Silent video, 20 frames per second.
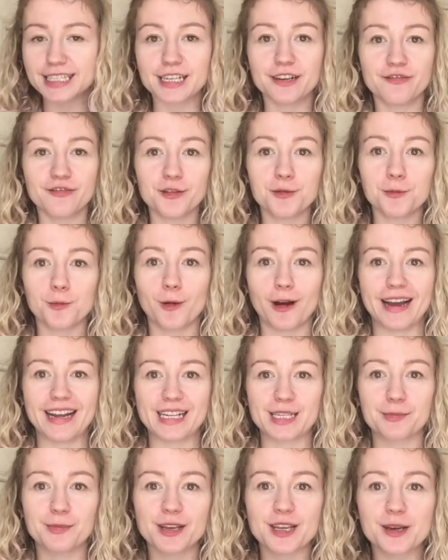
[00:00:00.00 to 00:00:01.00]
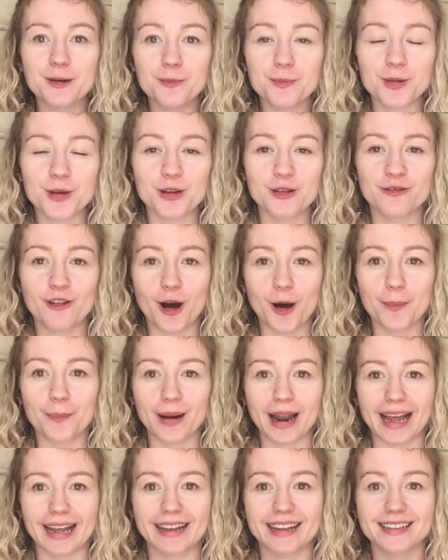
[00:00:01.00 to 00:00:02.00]
different ways we can move our
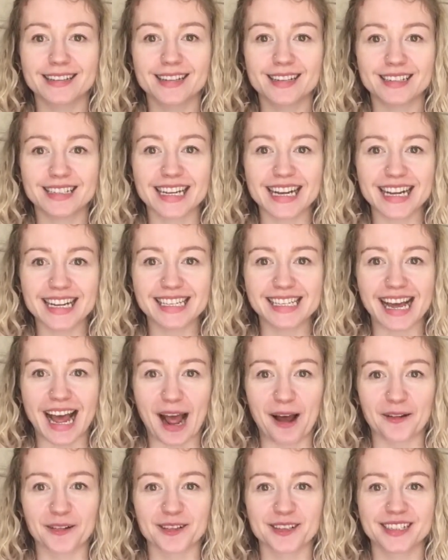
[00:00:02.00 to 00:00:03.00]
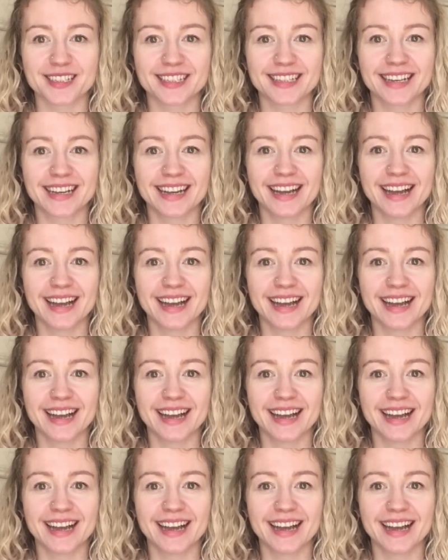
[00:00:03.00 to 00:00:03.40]
blankets and tea towels.